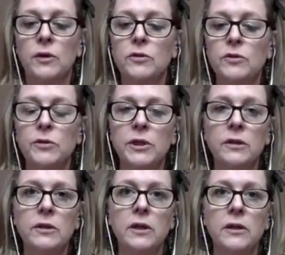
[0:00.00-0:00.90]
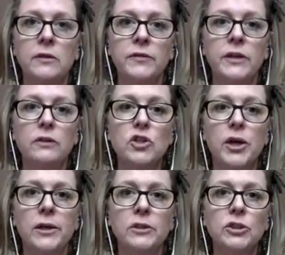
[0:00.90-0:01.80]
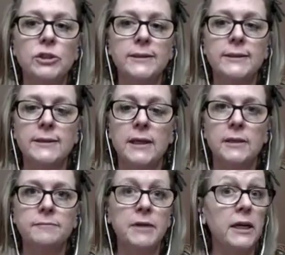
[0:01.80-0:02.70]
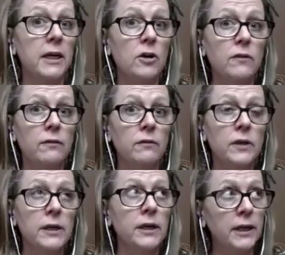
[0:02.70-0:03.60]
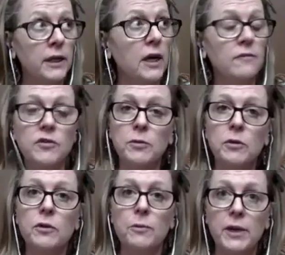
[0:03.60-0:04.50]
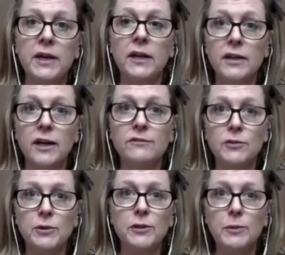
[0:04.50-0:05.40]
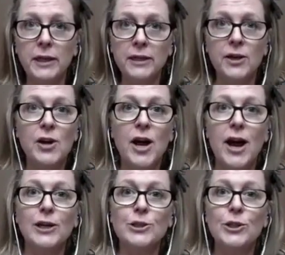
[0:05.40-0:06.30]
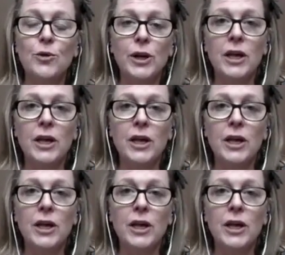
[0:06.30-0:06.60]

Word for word: doing the video challenge is um, getting out of getting comfortable with being uncomfortable by actually going